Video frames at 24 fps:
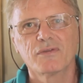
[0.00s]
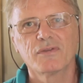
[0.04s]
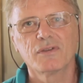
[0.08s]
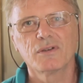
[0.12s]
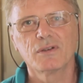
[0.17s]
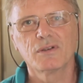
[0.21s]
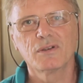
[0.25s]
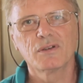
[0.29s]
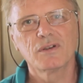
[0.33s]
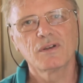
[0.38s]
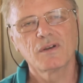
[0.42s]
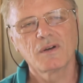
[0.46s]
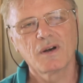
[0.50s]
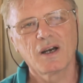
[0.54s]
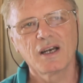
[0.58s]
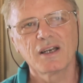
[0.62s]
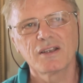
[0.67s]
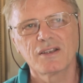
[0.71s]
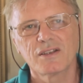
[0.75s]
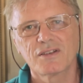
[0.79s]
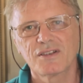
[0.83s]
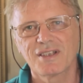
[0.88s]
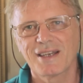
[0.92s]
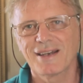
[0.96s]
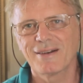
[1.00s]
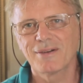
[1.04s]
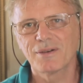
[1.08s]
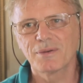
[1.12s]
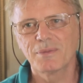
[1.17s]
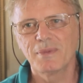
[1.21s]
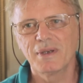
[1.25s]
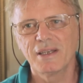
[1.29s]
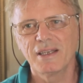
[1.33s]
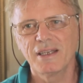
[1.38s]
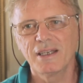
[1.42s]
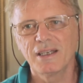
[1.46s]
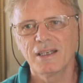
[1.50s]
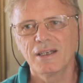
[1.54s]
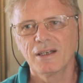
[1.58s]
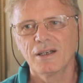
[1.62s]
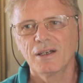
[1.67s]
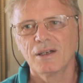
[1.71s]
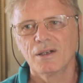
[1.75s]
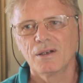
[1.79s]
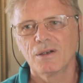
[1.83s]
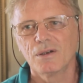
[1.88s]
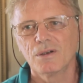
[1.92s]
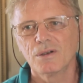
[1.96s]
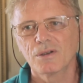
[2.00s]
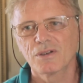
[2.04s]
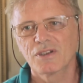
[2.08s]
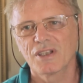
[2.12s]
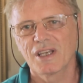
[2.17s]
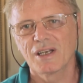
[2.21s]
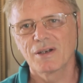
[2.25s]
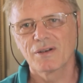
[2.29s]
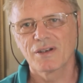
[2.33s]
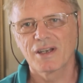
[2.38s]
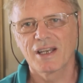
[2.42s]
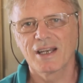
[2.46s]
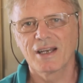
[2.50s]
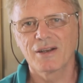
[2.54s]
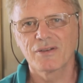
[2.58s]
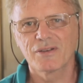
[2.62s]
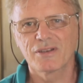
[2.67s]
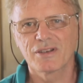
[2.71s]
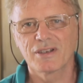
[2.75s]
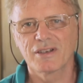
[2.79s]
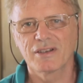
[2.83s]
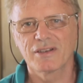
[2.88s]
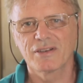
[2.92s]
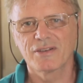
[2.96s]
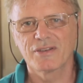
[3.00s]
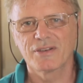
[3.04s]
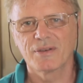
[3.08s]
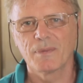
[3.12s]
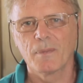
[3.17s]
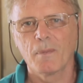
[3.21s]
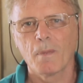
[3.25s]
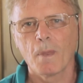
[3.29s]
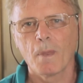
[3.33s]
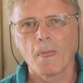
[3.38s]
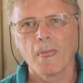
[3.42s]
for either town mayor or town councillors,